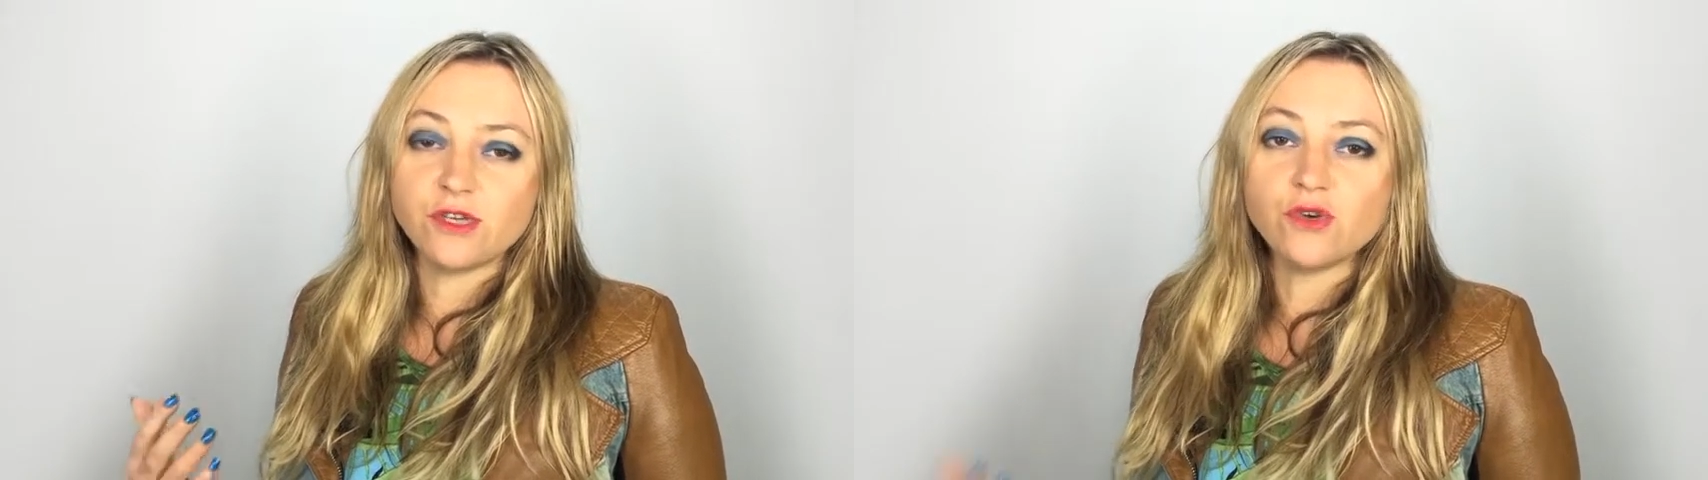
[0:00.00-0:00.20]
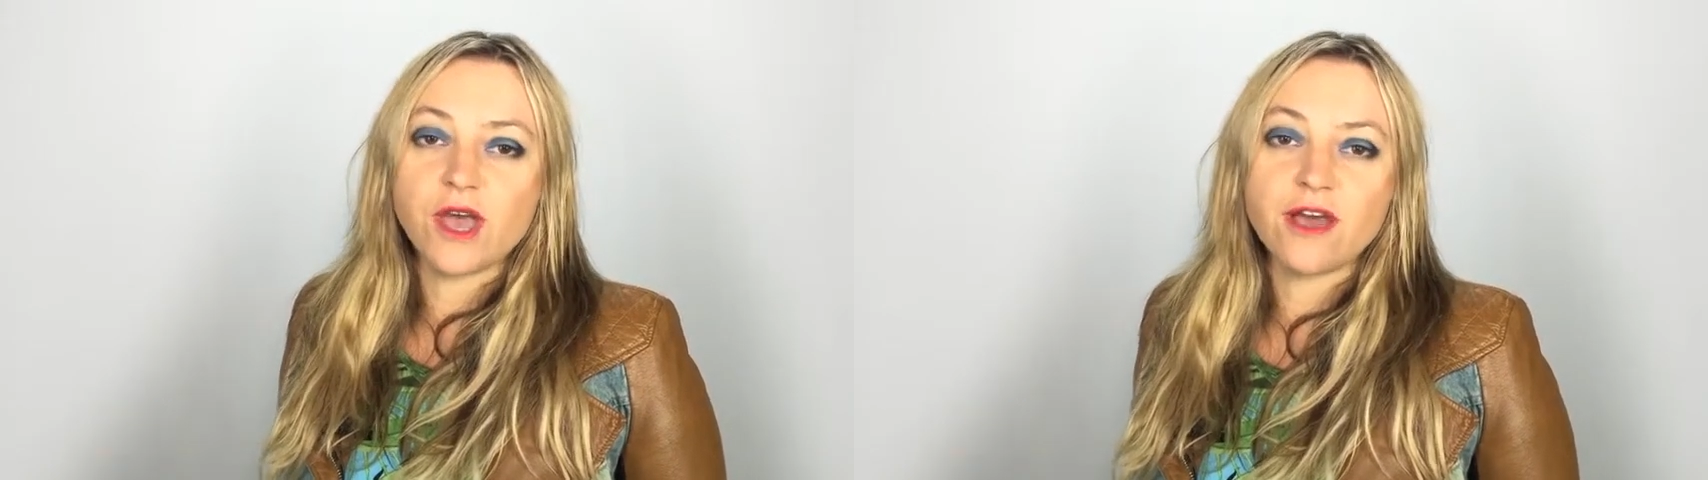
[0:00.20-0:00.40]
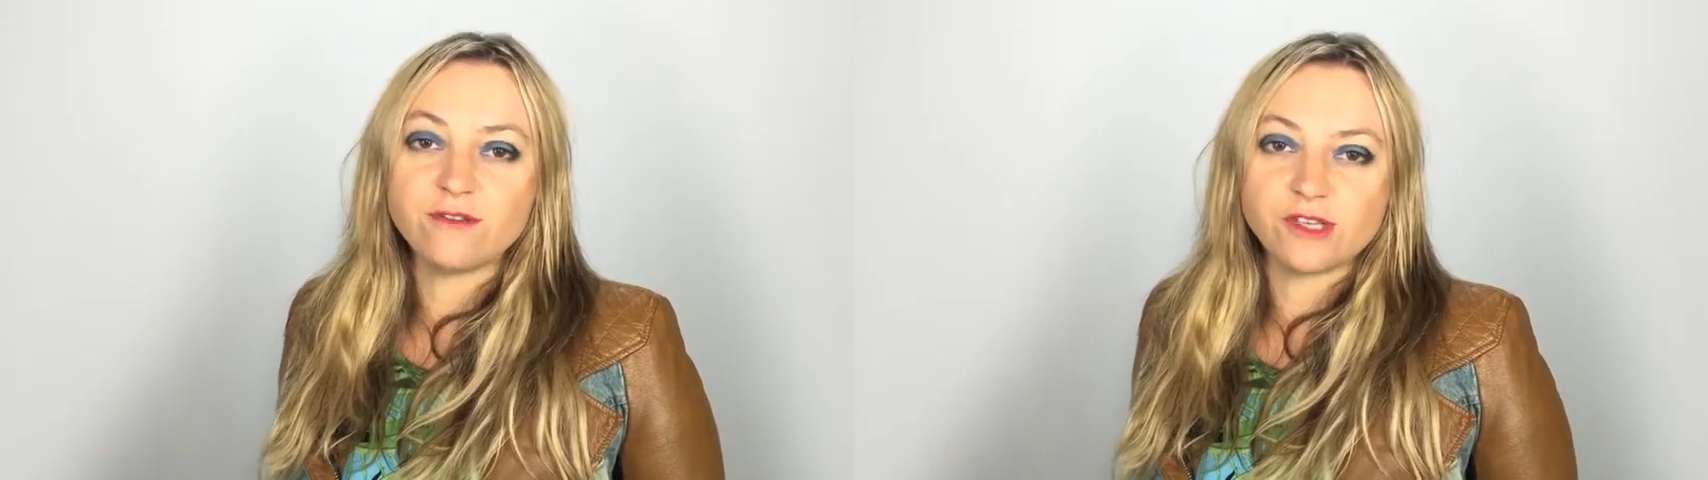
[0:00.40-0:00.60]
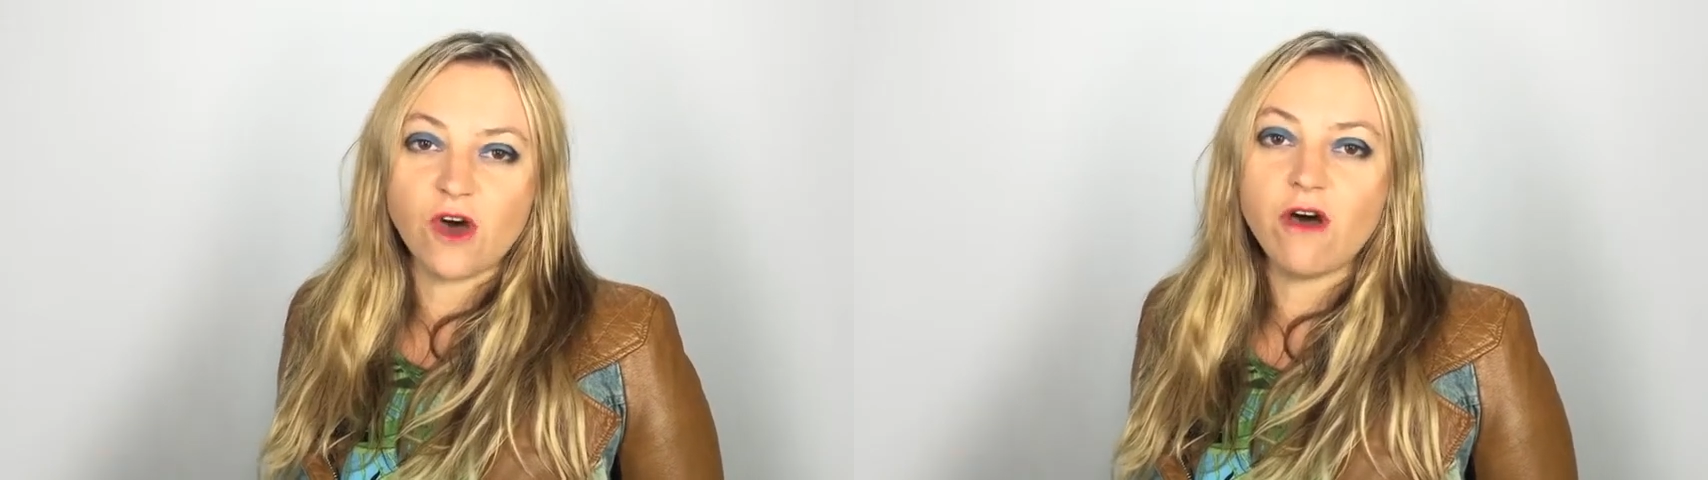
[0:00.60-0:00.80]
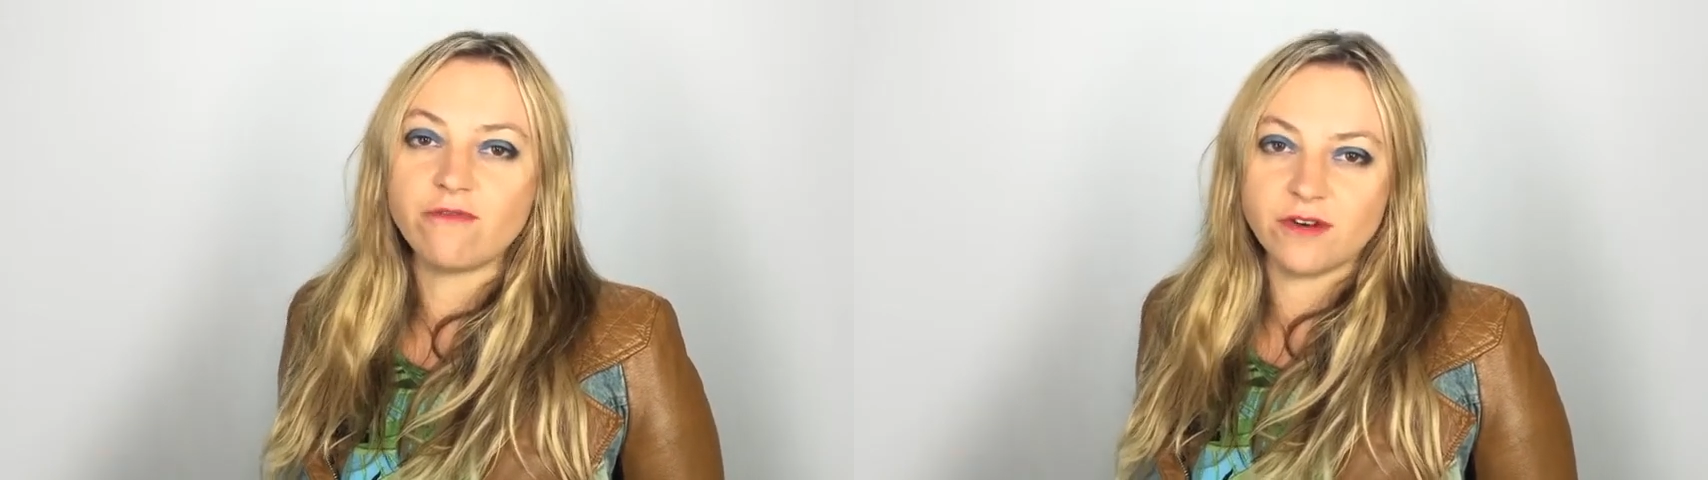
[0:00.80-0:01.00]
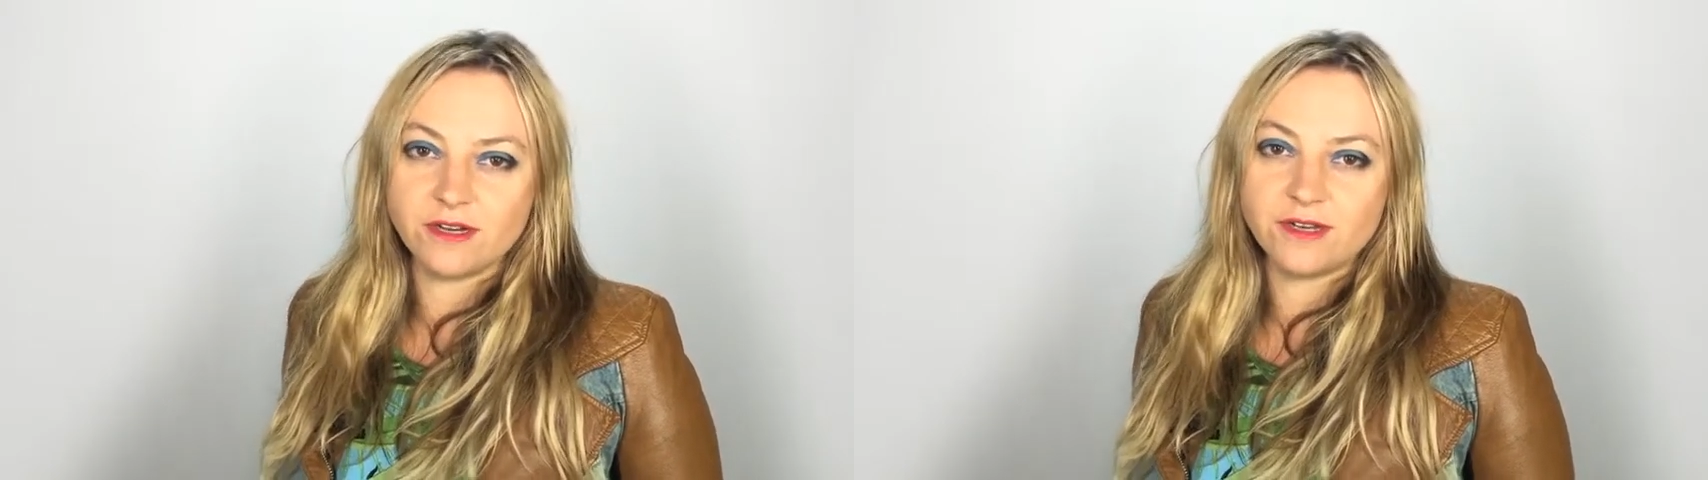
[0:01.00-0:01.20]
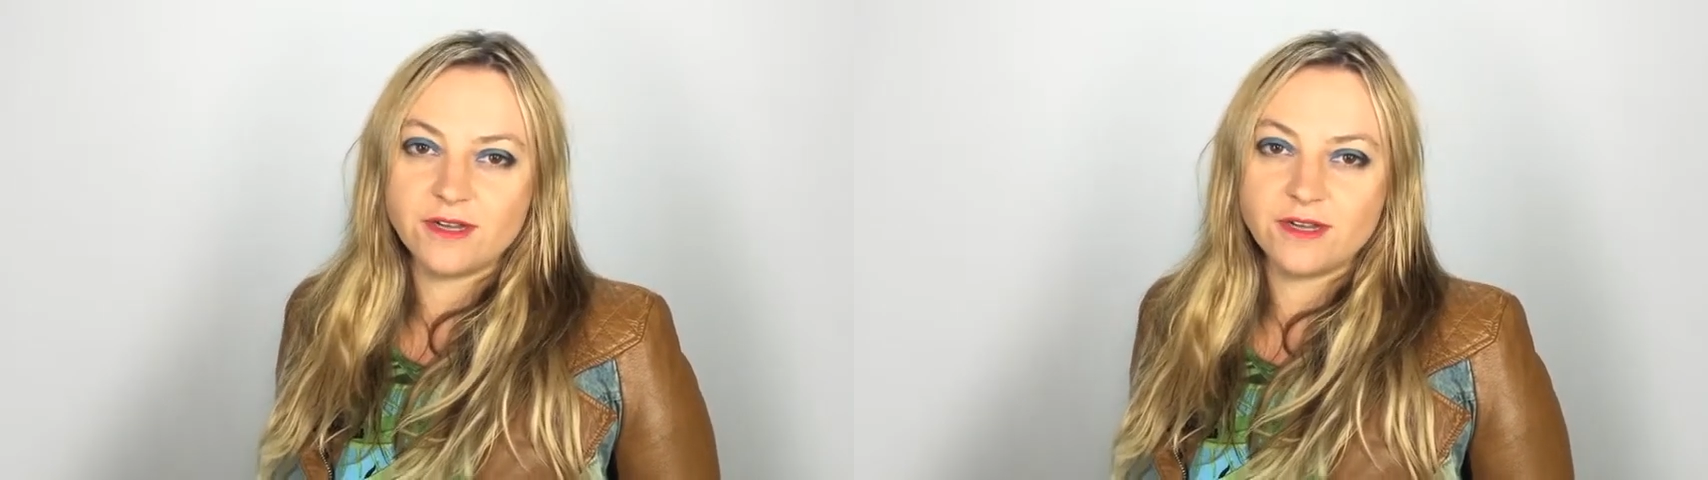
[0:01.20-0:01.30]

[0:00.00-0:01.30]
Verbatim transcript: you have to offer.